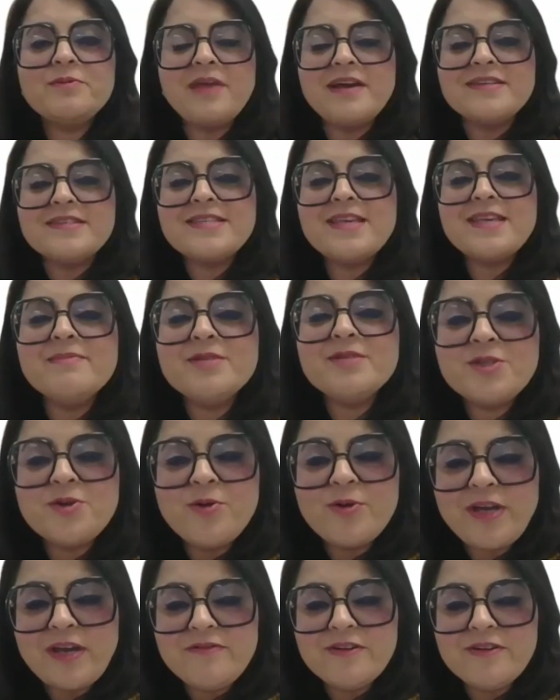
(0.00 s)
you. That's, I'm
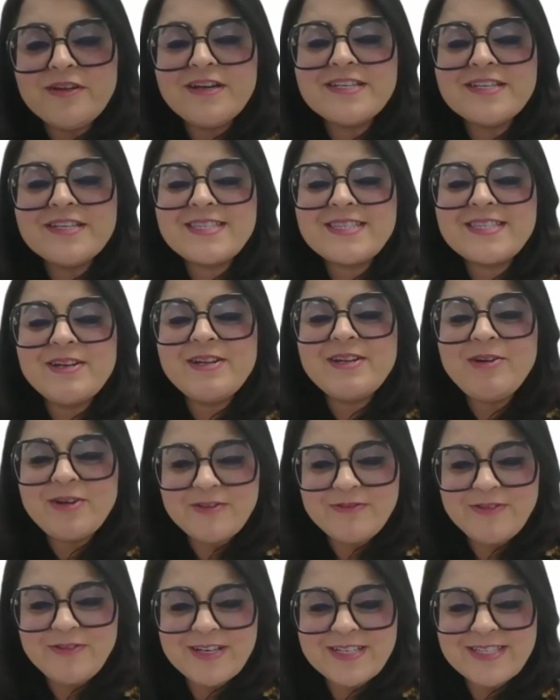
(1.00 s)
sure, given us, a
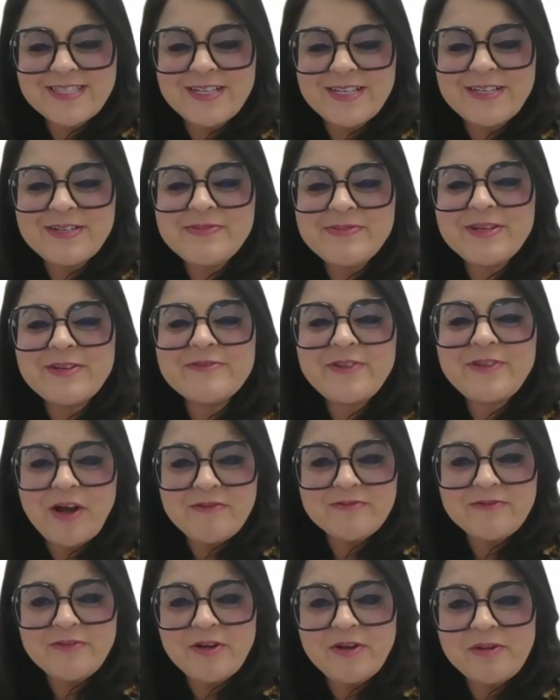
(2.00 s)
lot of us, a little bit of
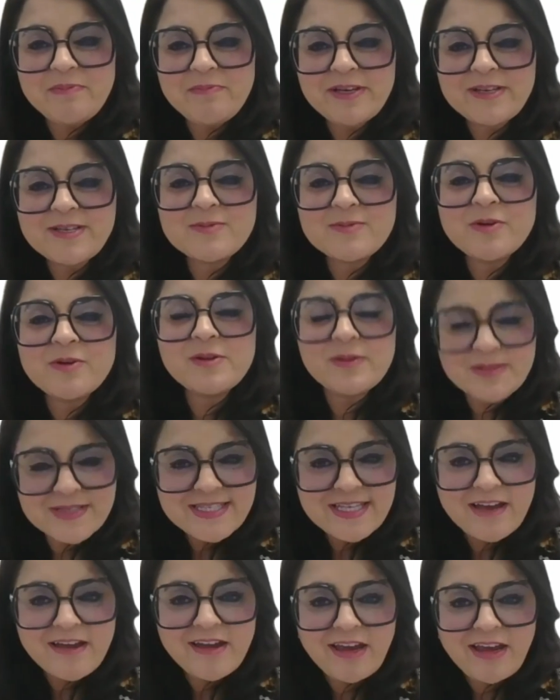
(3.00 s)
comfort, because what you're
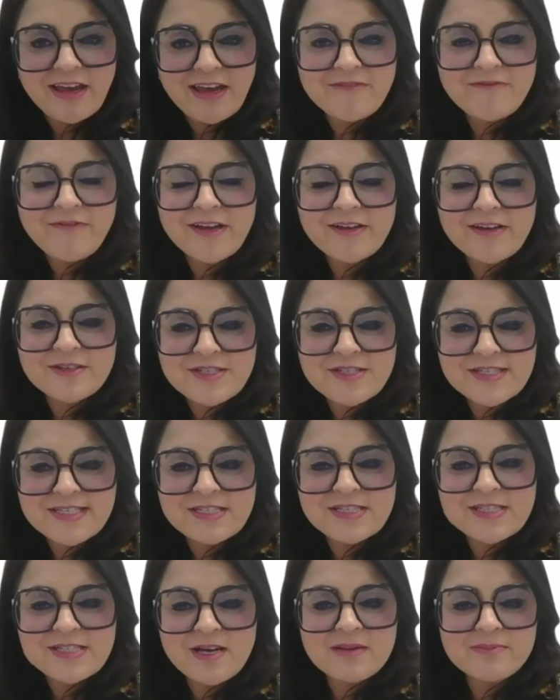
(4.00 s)
saying, if I can
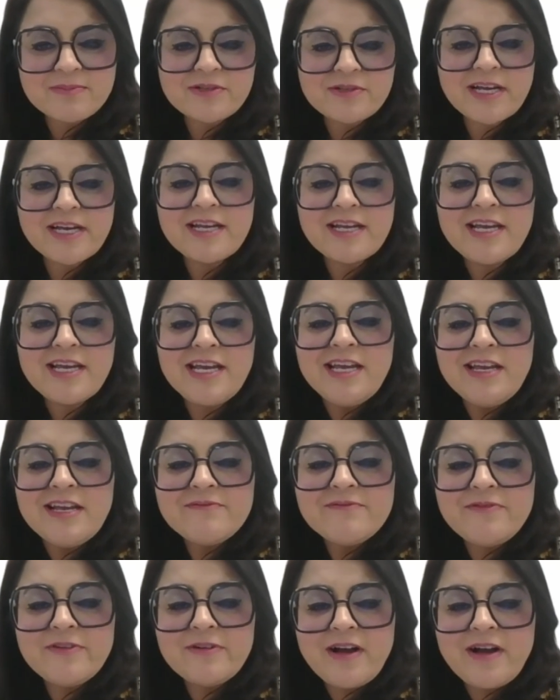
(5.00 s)
just interpret,
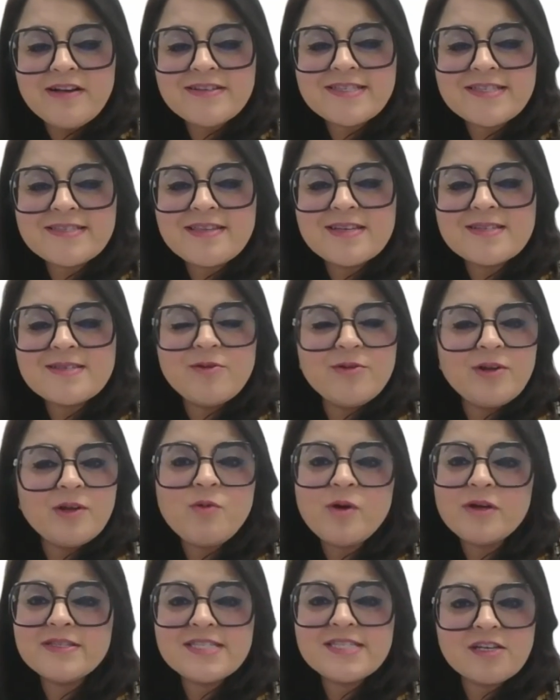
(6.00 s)
for us, there's only
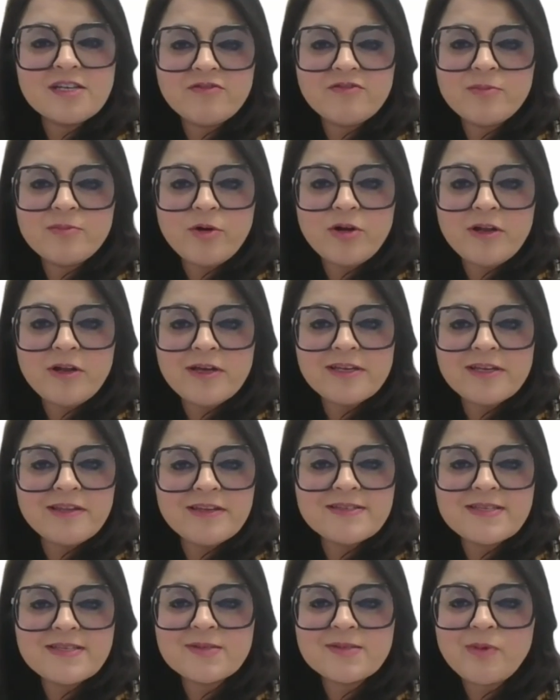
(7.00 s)
one silver bullet,
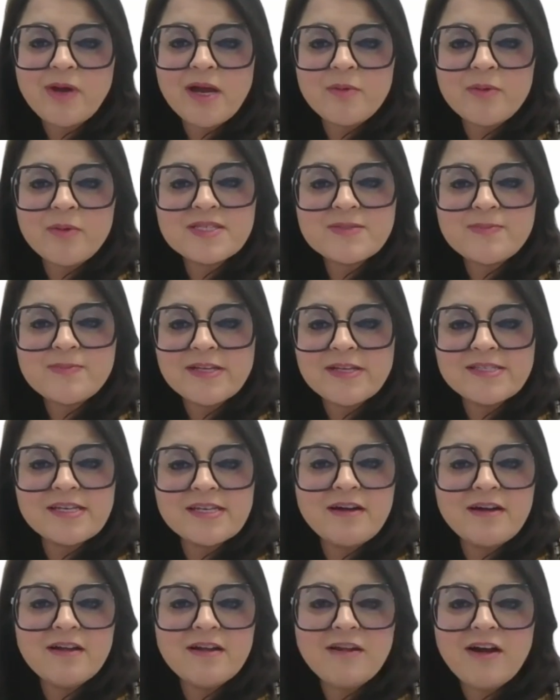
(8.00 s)
and this is where we're
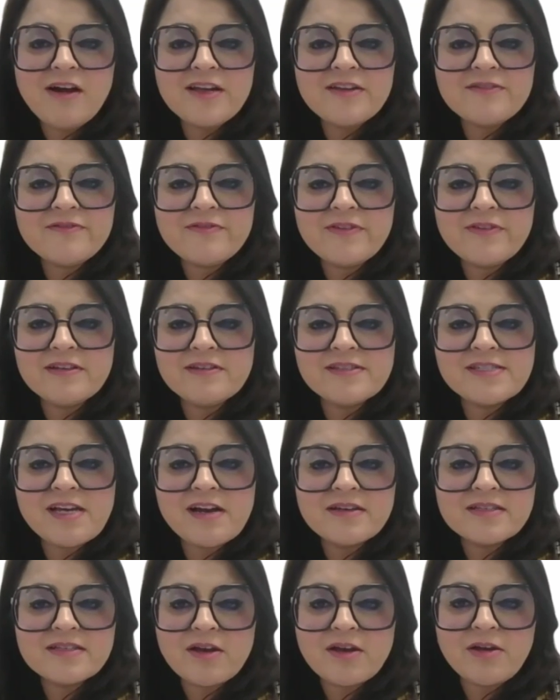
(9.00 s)
spending our life and
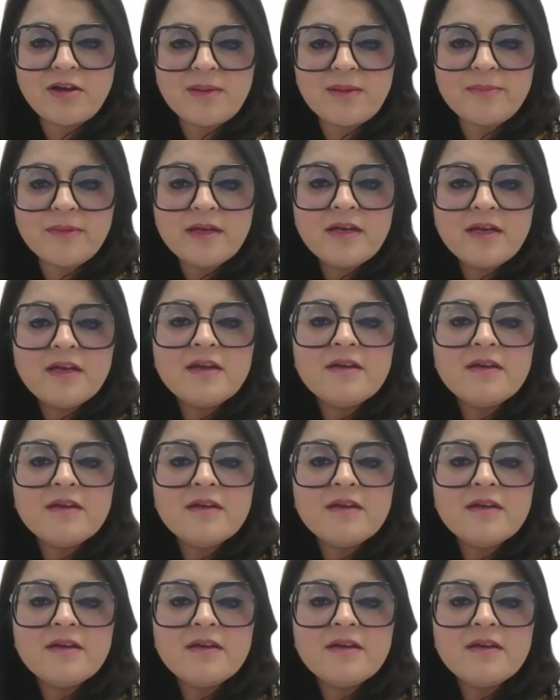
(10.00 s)
our time.